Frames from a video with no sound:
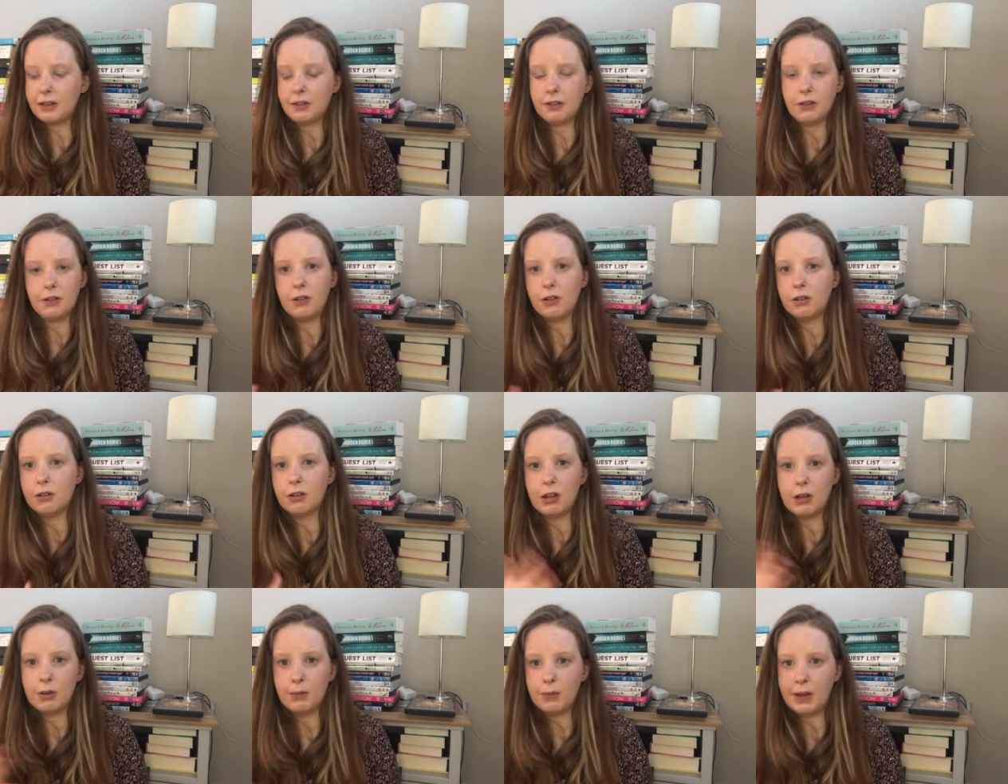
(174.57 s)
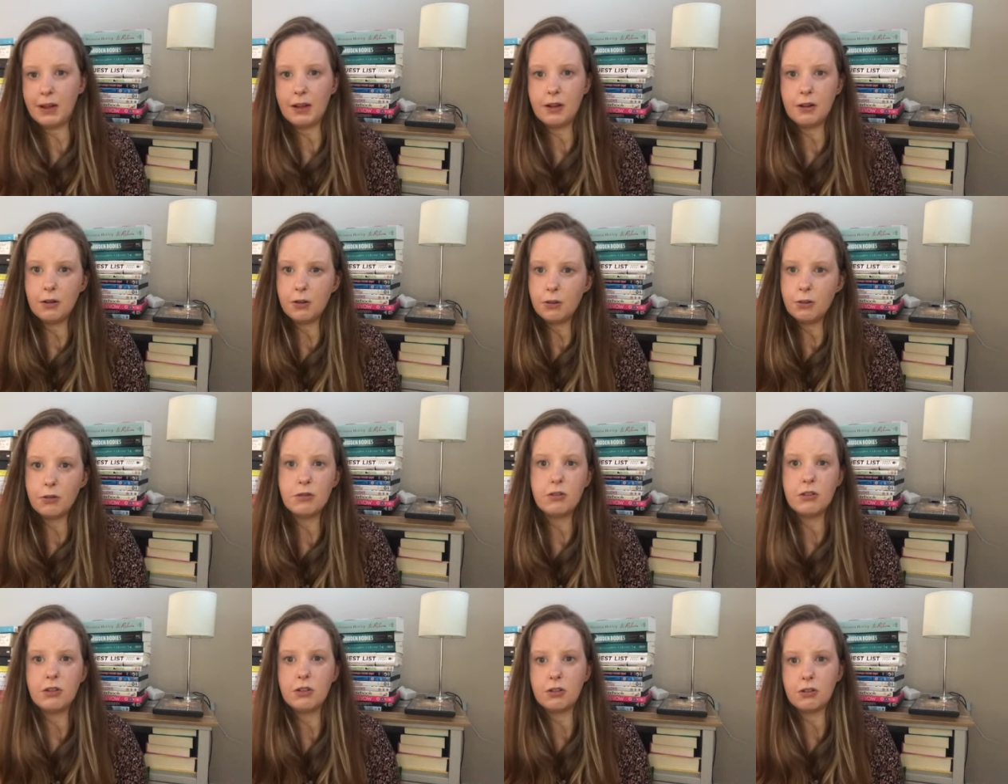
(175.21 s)
Do you not know me at all?
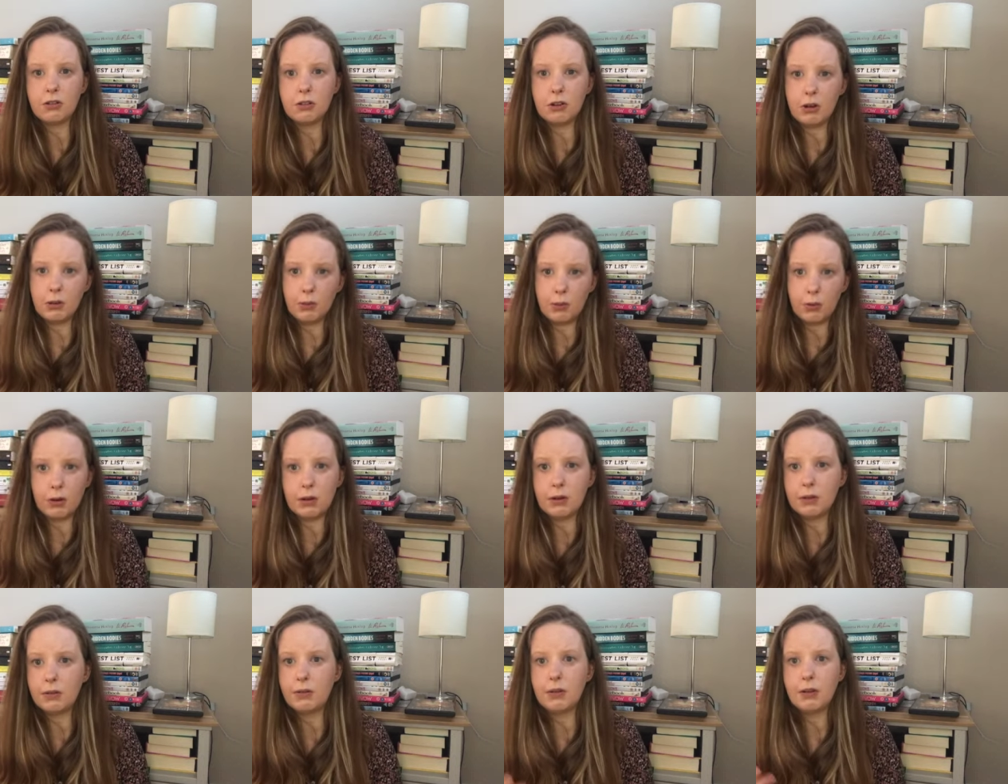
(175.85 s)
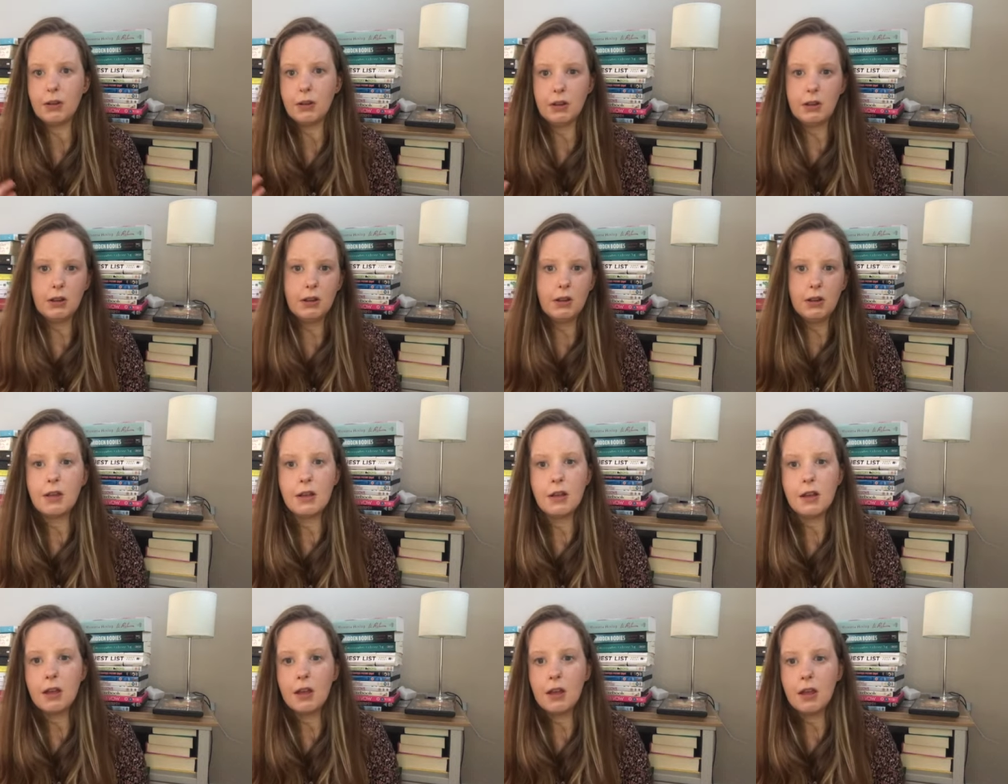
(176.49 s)
Do you not know what I...
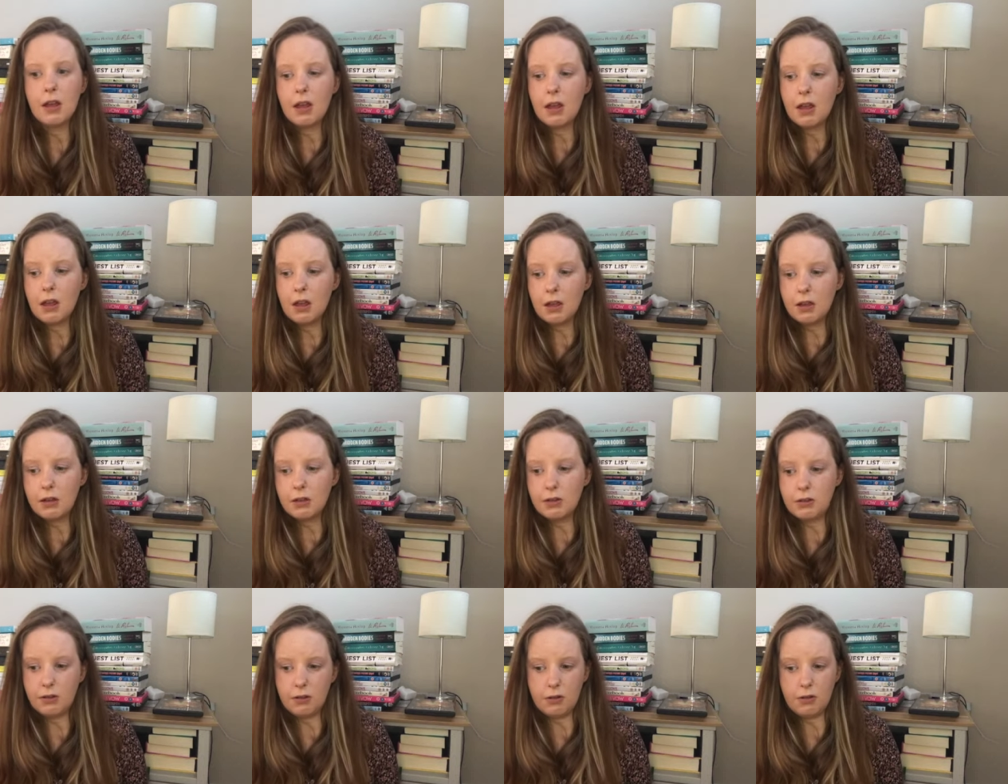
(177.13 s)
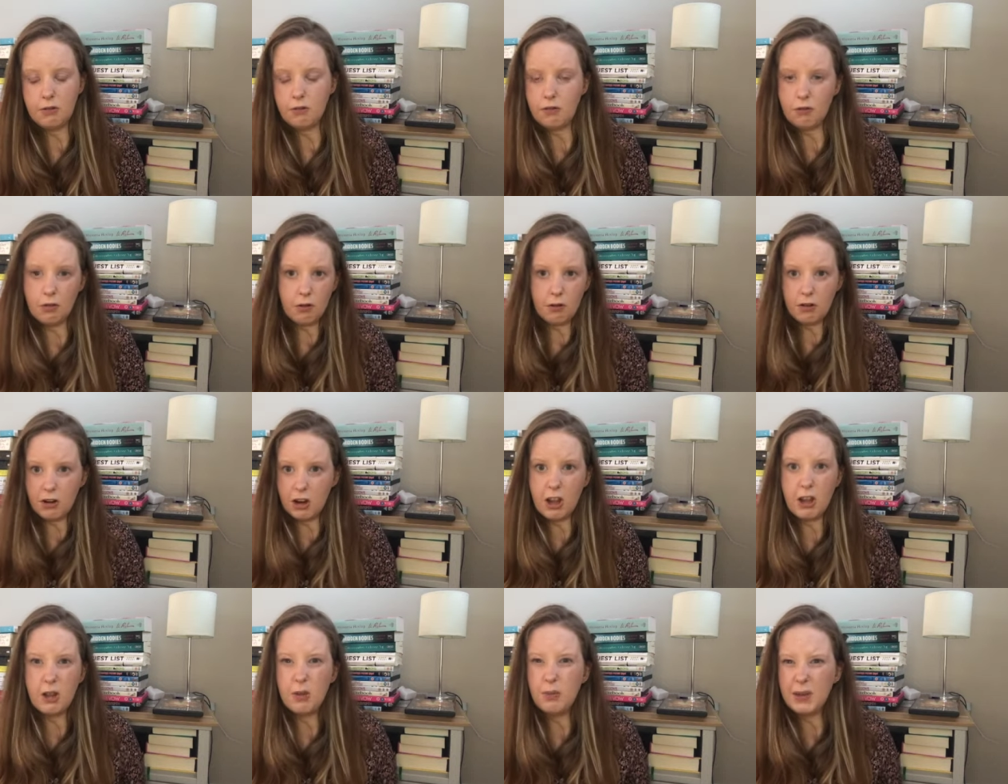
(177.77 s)
Do you not
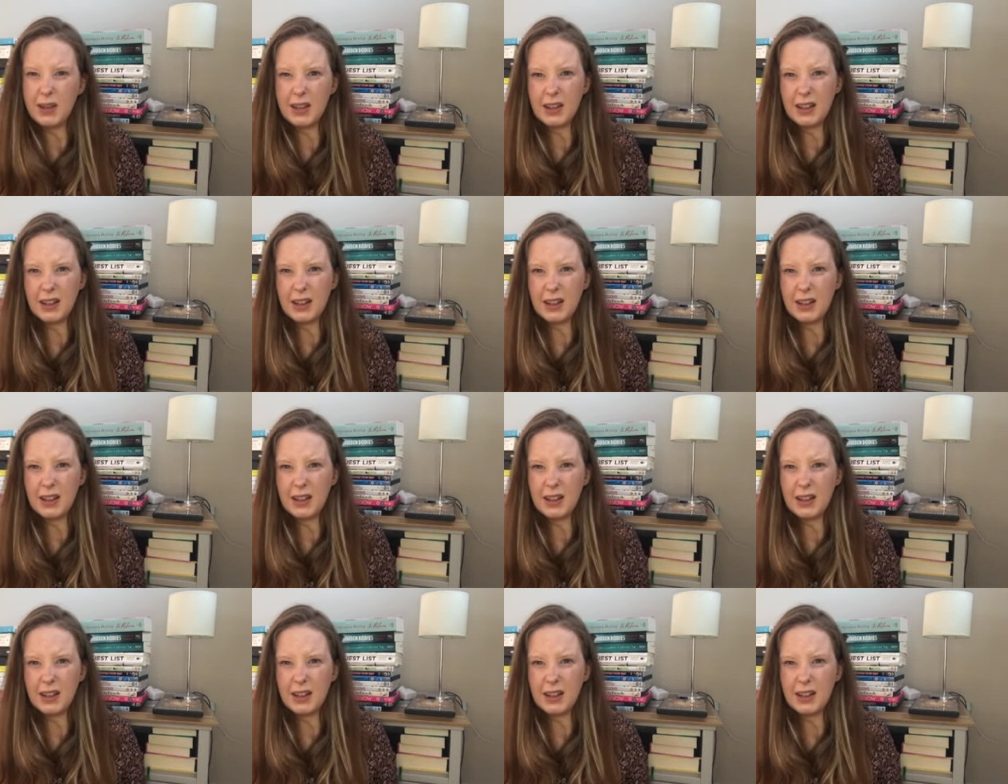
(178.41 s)
know me?